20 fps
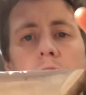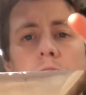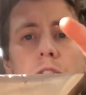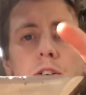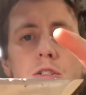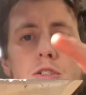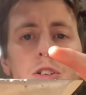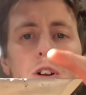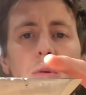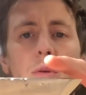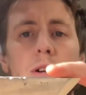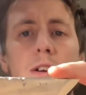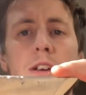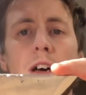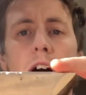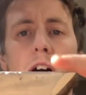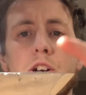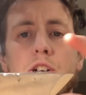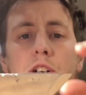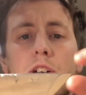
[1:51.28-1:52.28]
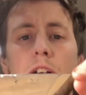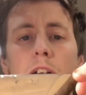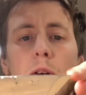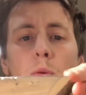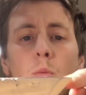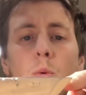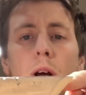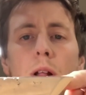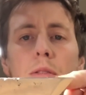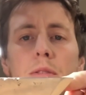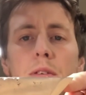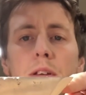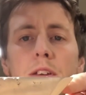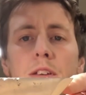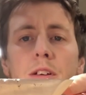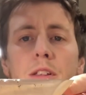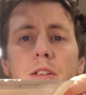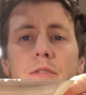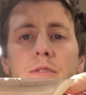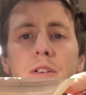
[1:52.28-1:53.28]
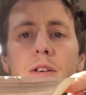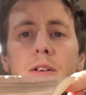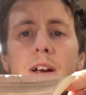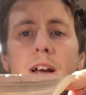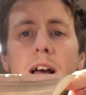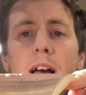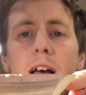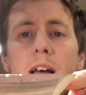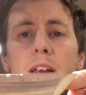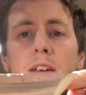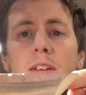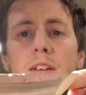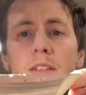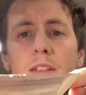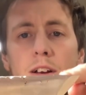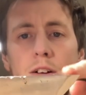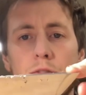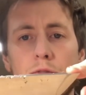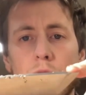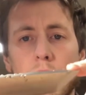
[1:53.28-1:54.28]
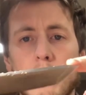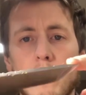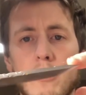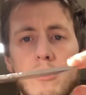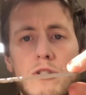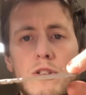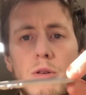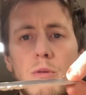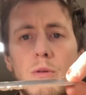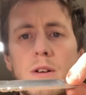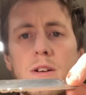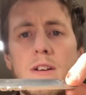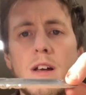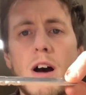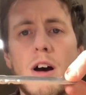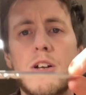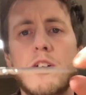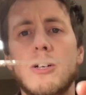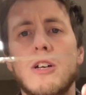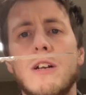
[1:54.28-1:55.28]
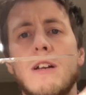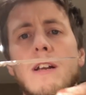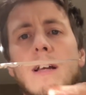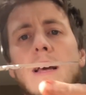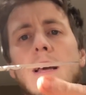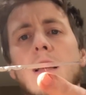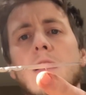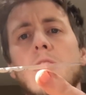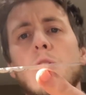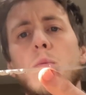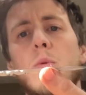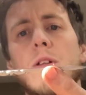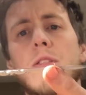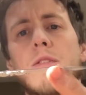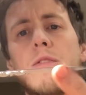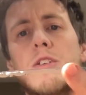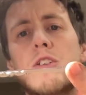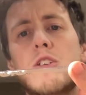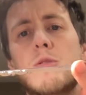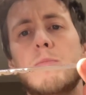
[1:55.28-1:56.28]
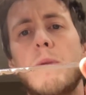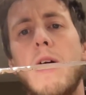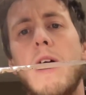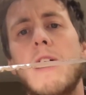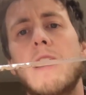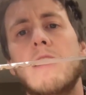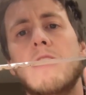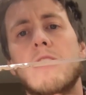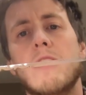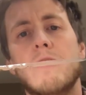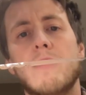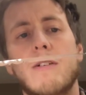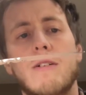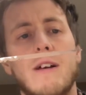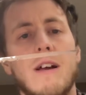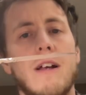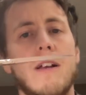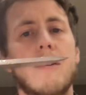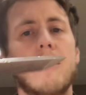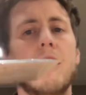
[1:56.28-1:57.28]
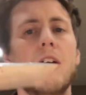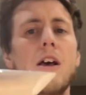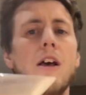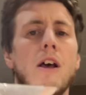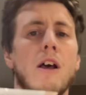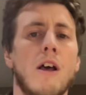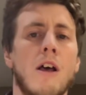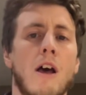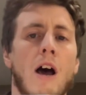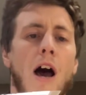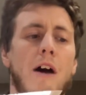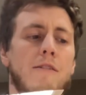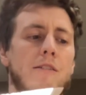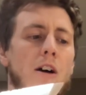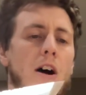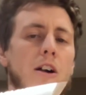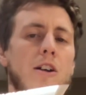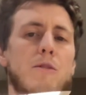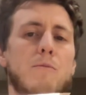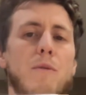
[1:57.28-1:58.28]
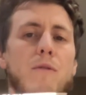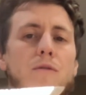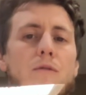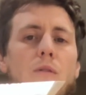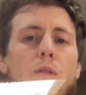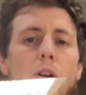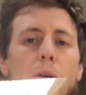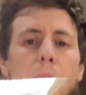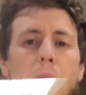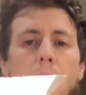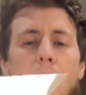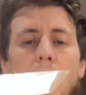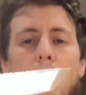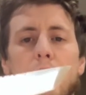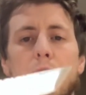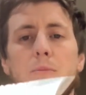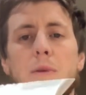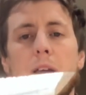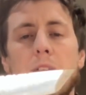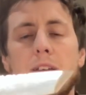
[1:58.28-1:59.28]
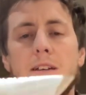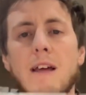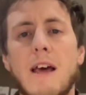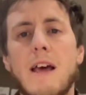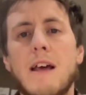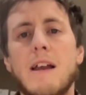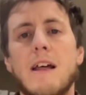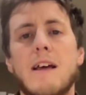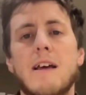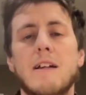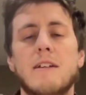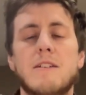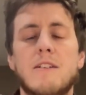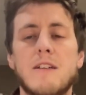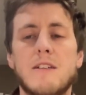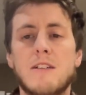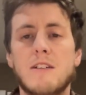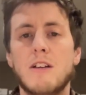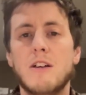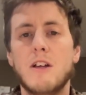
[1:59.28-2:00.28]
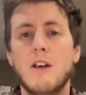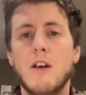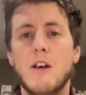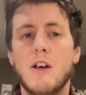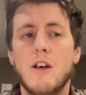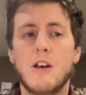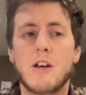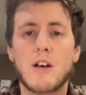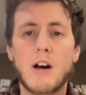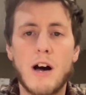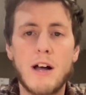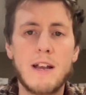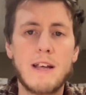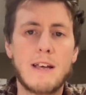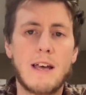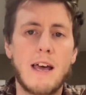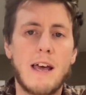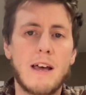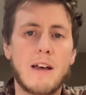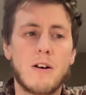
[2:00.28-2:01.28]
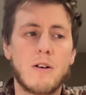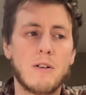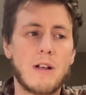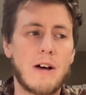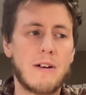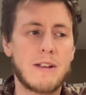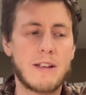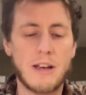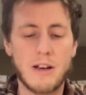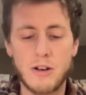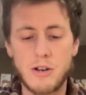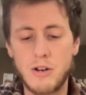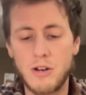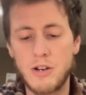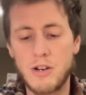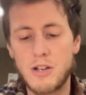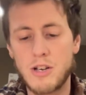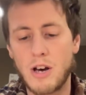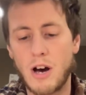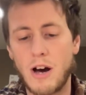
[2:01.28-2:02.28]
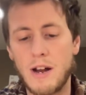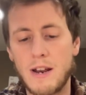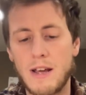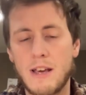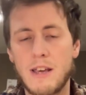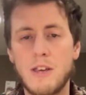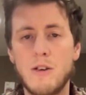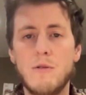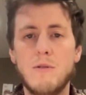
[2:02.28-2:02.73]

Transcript: there's no reduction in width until the very end, and therefore there's no reduction in the width of the spine until the very end. I've talked before about how to maintain a consistent cutting angle, how to get good cutting. You